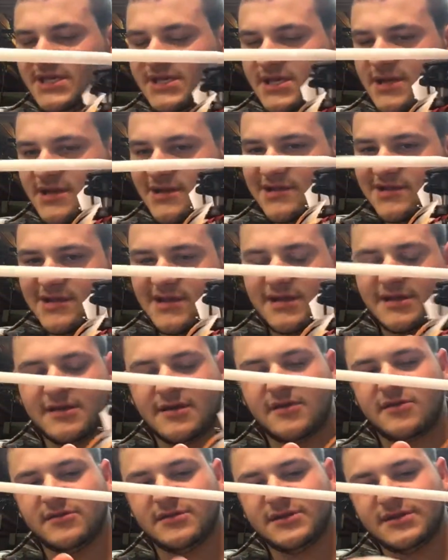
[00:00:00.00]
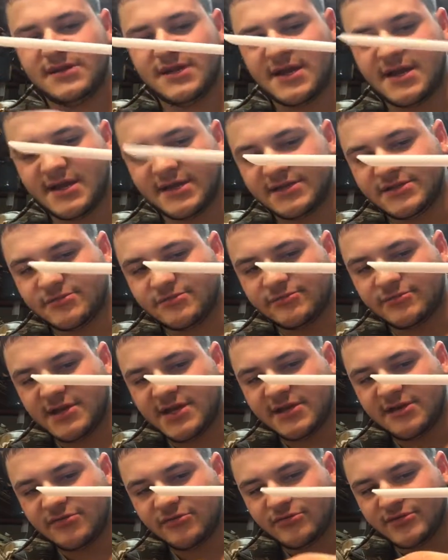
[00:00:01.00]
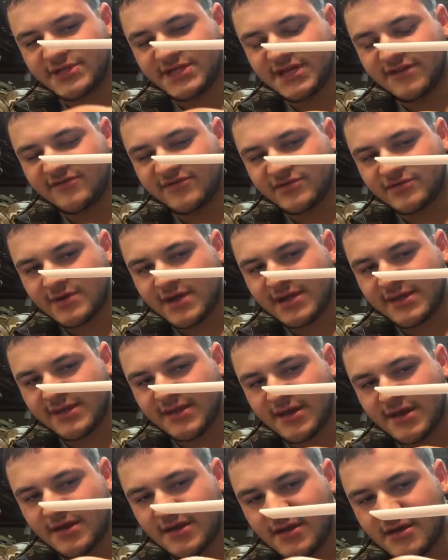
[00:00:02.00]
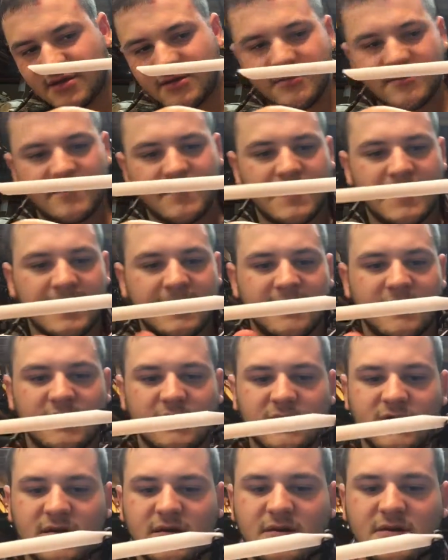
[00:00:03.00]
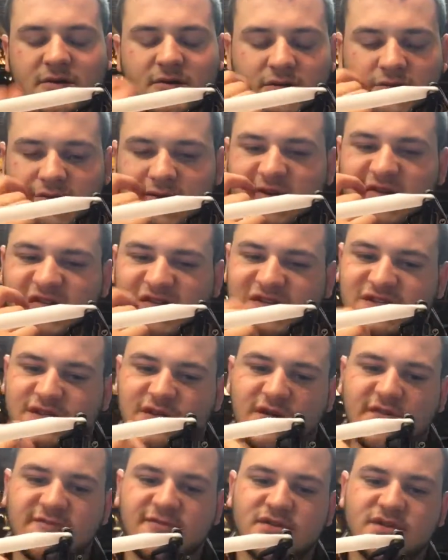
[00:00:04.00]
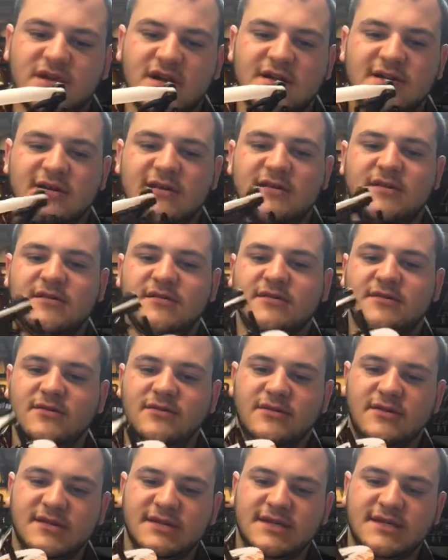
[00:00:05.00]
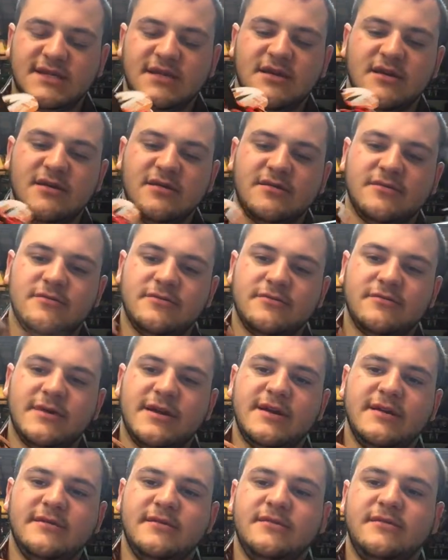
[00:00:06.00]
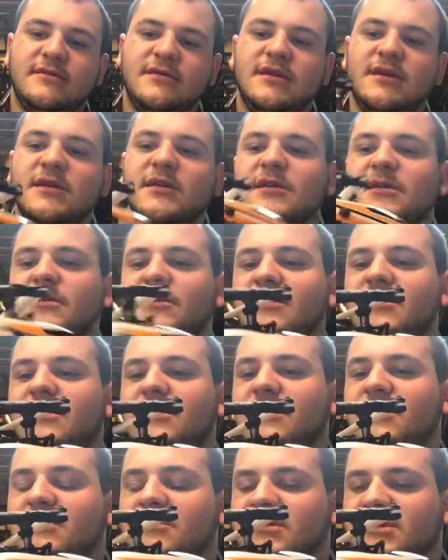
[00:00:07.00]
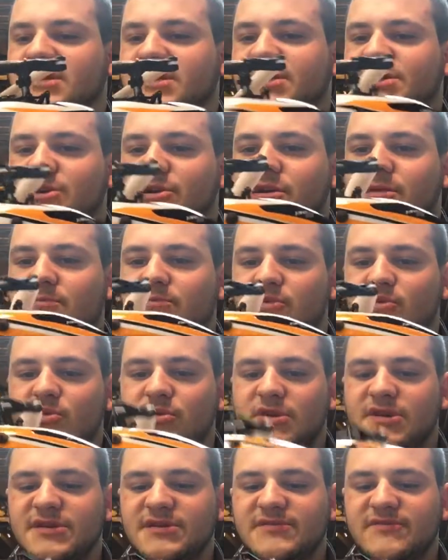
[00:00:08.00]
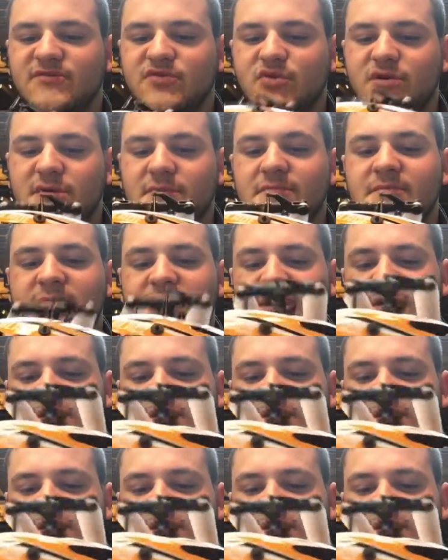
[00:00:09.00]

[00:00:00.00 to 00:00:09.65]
got like all its radio receivers right there. There are all the servos on it. You can see our right in here. There's the circuit boards for them.